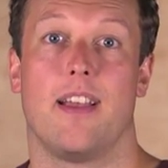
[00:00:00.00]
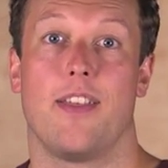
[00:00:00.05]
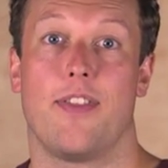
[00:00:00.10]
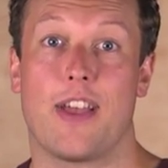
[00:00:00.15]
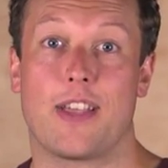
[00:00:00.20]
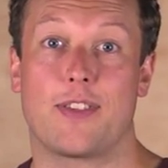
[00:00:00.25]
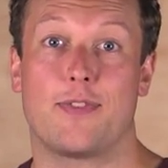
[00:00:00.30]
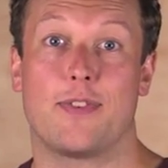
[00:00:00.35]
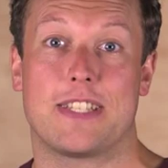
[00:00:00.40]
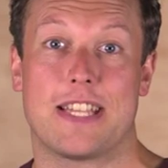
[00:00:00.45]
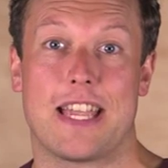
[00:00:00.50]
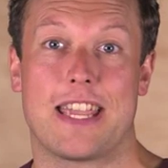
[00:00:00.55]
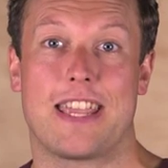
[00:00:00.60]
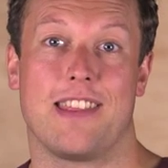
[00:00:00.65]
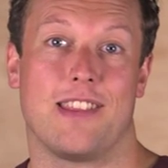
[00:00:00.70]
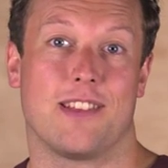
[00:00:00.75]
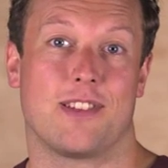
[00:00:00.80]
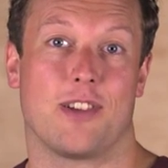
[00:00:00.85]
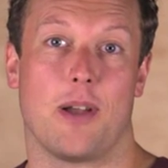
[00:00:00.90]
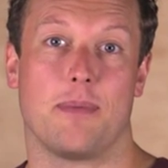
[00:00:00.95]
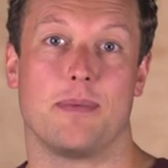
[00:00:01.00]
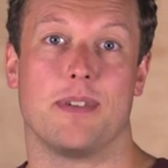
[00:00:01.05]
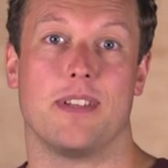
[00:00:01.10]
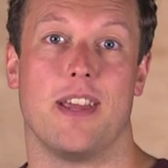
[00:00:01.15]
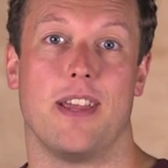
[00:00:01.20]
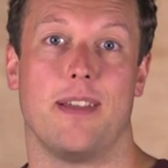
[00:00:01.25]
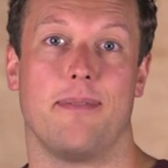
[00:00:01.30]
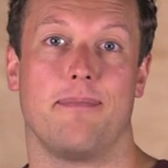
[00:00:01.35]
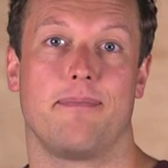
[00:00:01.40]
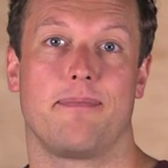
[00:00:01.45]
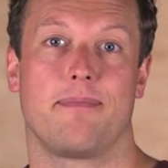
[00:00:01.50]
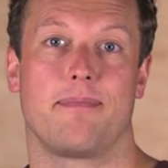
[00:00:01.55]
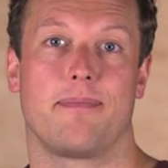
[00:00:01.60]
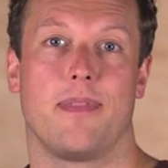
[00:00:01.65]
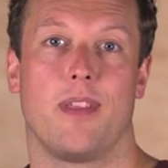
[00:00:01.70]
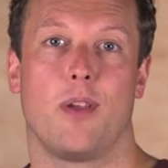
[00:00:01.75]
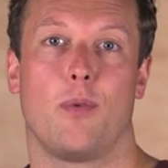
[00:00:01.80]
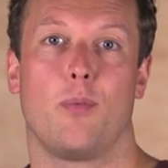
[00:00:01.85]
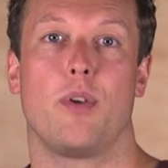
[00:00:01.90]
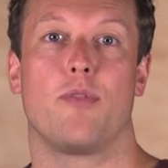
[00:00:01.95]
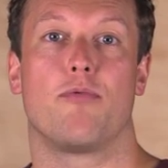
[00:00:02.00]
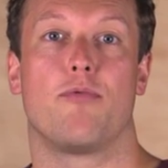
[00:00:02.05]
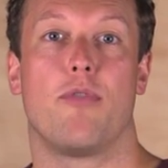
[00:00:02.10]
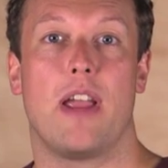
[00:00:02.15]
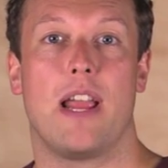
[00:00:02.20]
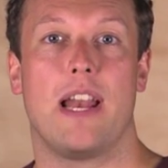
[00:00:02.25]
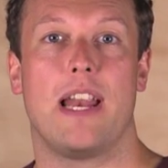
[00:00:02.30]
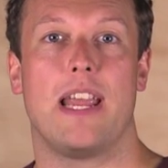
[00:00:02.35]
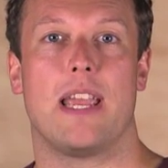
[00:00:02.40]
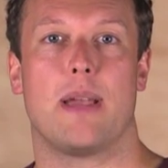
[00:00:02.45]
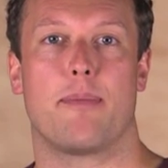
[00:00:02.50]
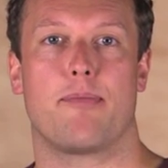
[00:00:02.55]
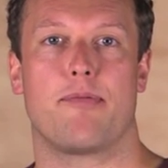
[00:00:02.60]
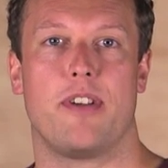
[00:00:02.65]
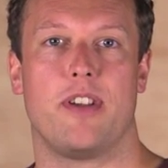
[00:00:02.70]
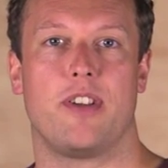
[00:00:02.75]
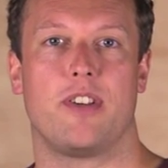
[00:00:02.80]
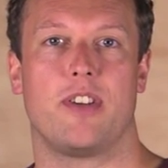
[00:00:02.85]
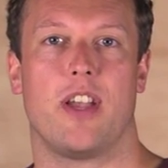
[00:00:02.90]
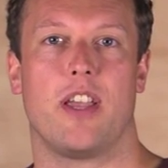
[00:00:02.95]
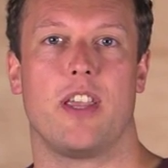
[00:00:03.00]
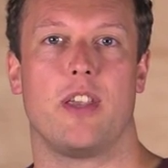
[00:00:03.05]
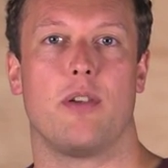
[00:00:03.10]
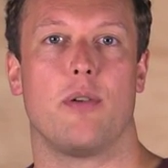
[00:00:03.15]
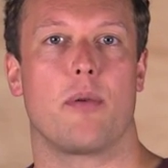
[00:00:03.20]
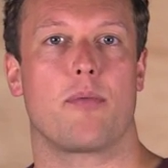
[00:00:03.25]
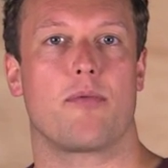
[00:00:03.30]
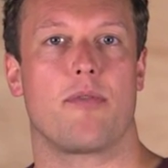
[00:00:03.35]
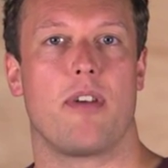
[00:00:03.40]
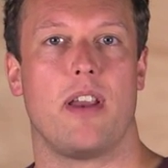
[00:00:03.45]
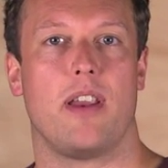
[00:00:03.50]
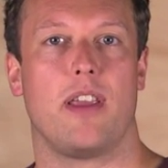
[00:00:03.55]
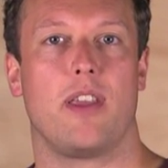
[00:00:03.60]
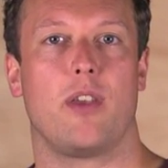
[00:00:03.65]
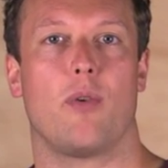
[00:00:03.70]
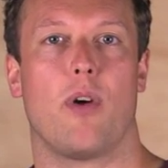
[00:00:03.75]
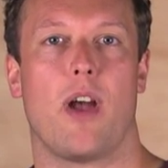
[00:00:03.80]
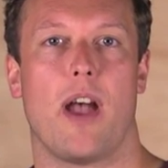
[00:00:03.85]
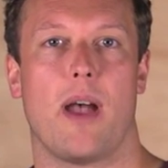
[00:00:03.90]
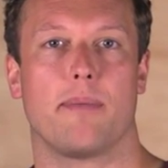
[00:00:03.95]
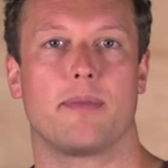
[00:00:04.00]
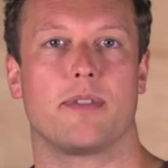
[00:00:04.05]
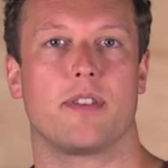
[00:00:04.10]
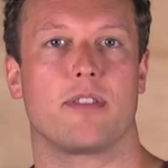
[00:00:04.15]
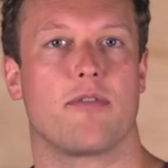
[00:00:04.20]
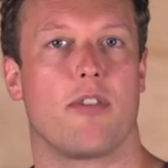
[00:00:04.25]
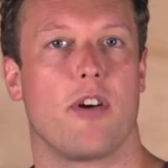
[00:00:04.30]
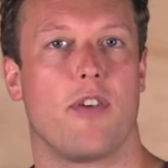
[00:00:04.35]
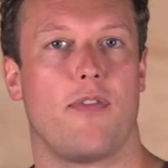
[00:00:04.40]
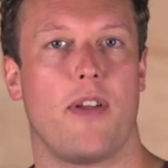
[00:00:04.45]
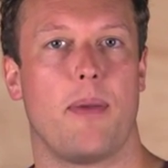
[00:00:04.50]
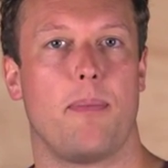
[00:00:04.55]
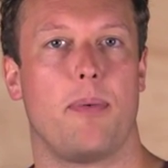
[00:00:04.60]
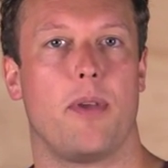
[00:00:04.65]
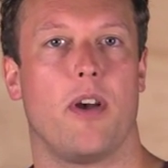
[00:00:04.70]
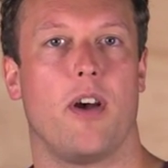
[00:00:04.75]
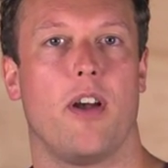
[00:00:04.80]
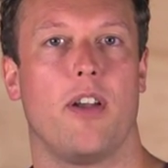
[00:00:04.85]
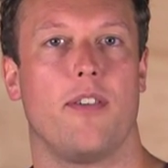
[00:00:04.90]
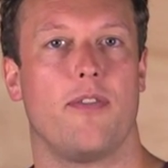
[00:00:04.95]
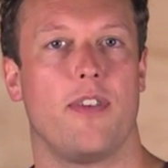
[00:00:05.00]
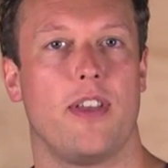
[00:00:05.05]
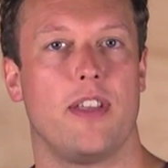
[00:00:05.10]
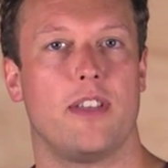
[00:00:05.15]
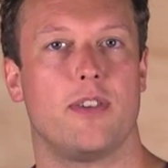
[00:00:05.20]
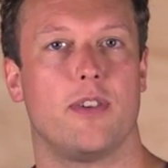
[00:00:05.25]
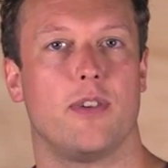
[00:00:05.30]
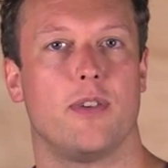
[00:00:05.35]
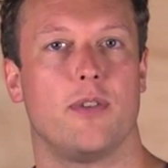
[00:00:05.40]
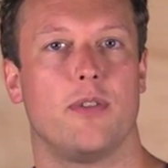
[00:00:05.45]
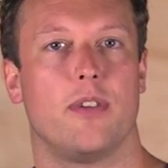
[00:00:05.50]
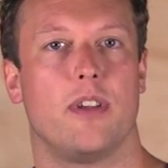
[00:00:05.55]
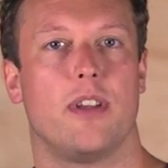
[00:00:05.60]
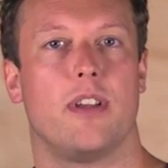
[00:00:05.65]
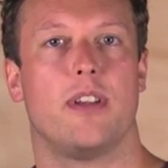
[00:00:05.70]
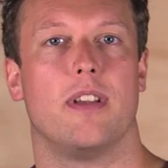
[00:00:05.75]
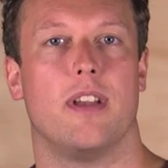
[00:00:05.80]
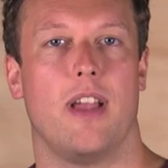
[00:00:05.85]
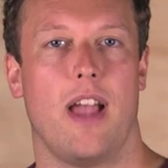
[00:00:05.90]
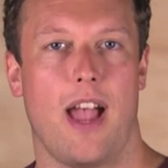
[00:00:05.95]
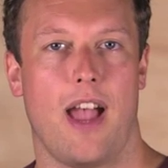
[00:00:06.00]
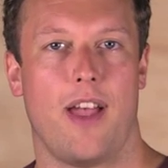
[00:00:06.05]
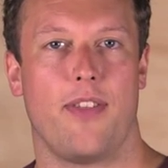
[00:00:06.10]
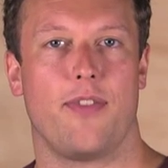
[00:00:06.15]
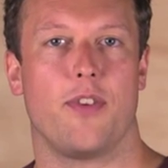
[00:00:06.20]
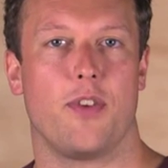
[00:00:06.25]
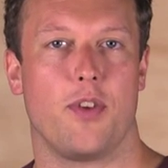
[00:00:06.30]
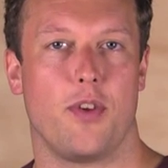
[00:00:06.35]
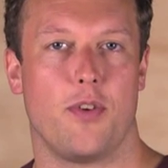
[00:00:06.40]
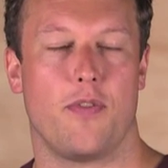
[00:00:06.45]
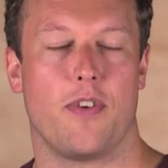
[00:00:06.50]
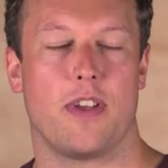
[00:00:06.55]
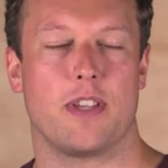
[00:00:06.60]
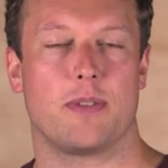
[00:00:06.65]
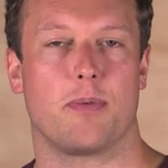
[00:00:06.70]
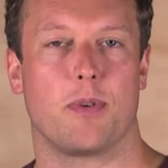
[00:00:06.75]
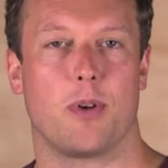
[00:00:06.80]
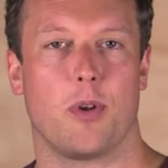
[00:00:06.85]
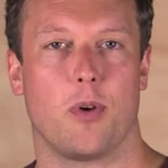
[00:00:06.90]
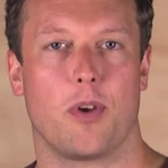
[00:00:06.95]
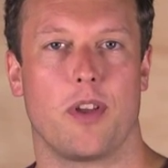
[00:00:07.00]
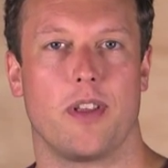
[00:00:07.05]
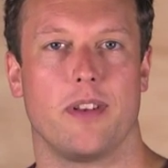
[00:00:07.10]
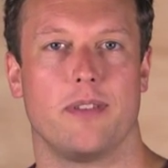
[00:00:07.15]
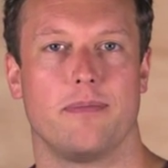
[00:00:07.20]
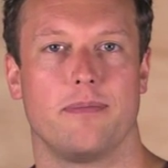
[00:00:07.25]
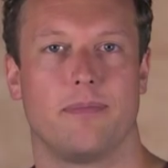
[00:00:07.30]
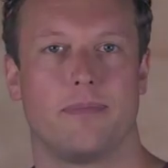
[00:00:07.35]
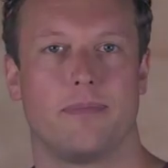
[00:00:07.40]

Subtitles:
Thanks for taking the time today. We really appreciate you upgrading your apps to Graph API v2 and the new Facebook login.